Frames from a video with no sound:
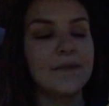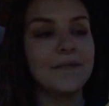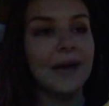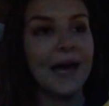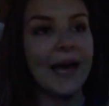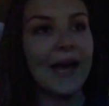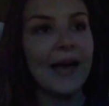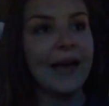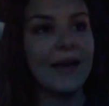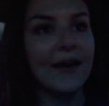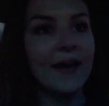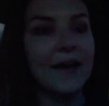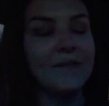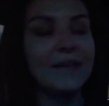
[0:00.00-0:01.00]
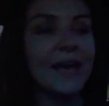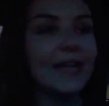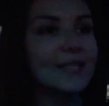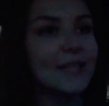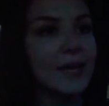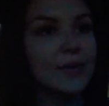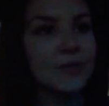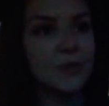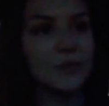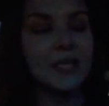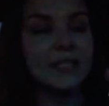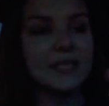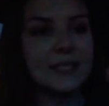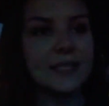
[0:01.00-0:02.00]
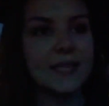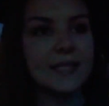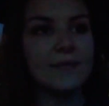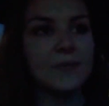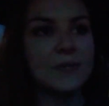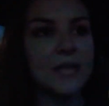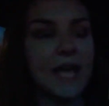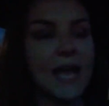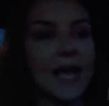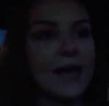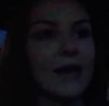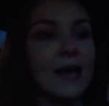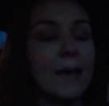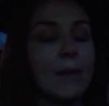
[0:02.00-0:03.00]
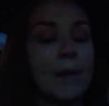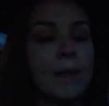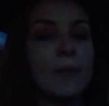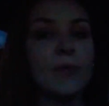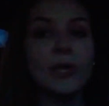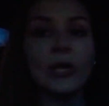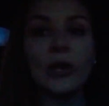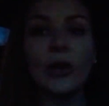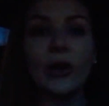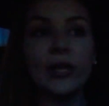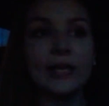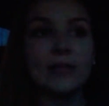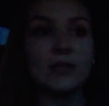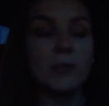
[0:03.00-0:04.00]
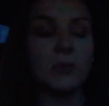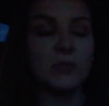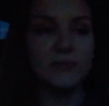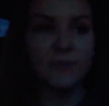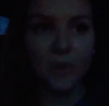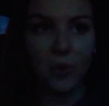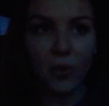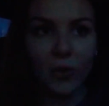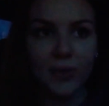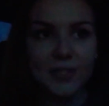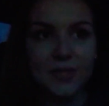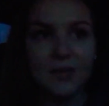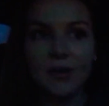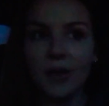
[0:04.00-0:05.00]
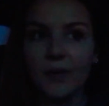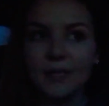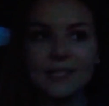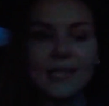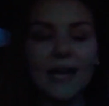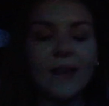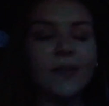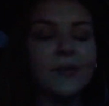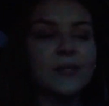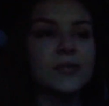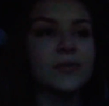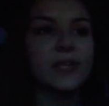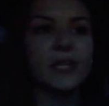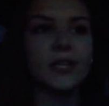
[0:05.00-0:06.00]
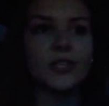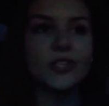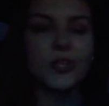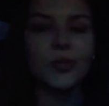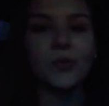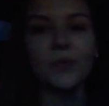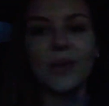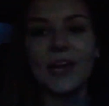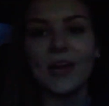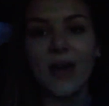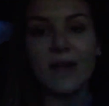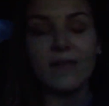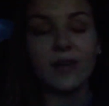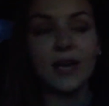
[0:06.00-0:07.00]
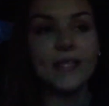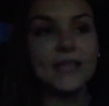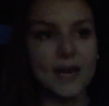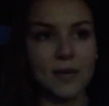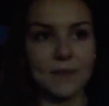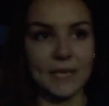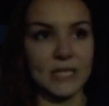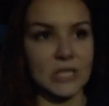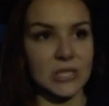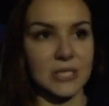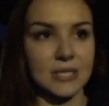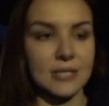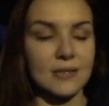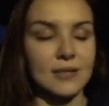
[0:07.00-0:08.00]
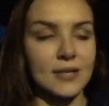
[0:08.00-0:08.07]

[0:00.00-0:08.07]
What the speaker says: But yeah, today was a really successful day. My memory card is almost full, so you can always tell it was a really good shoot when you have a ton of pictures.